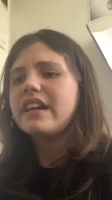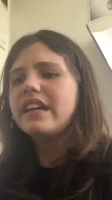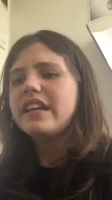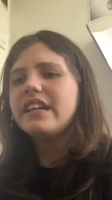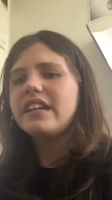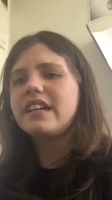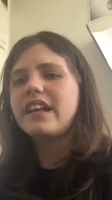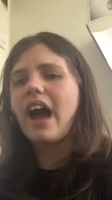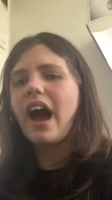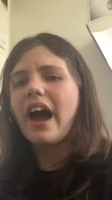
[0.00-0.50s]

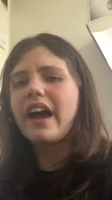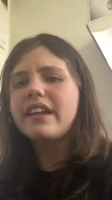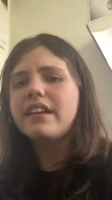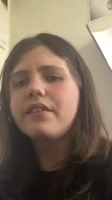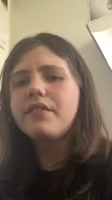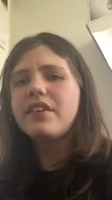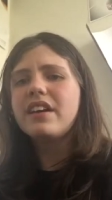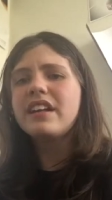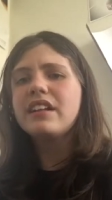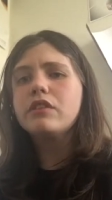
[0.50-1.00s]
He kind
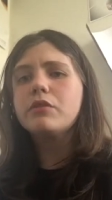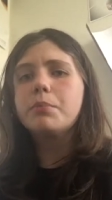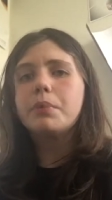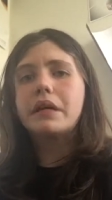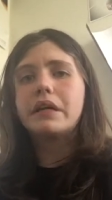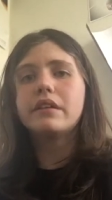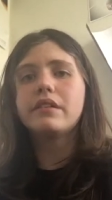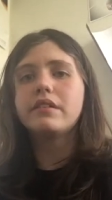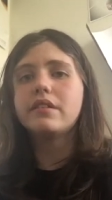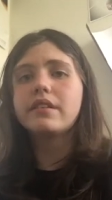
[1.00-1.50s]
of hints, but
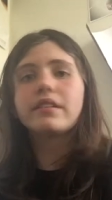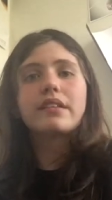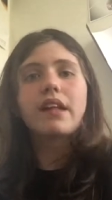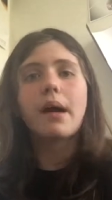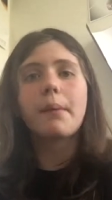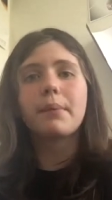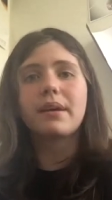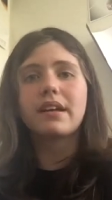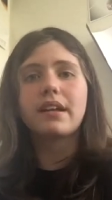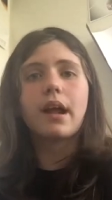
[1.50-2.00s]
he does
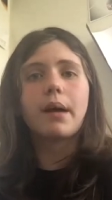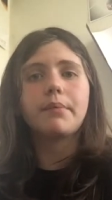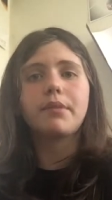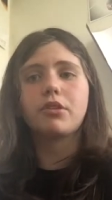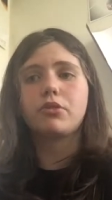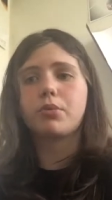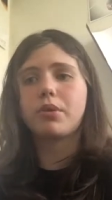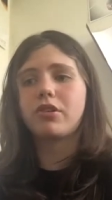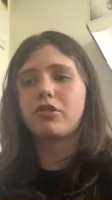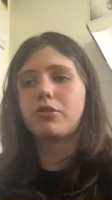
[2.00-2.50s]
not make it obvious
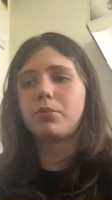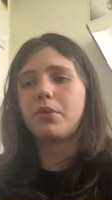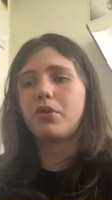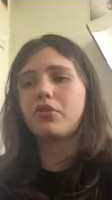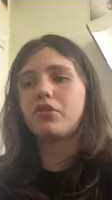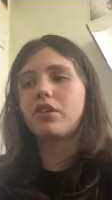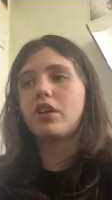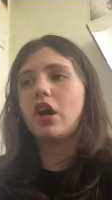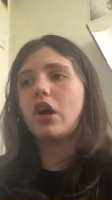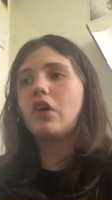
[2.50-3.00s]
where it's supposed
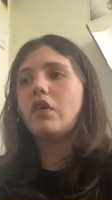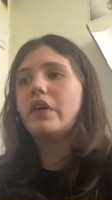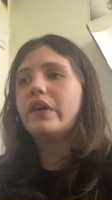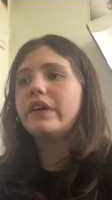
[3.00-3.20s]
to go.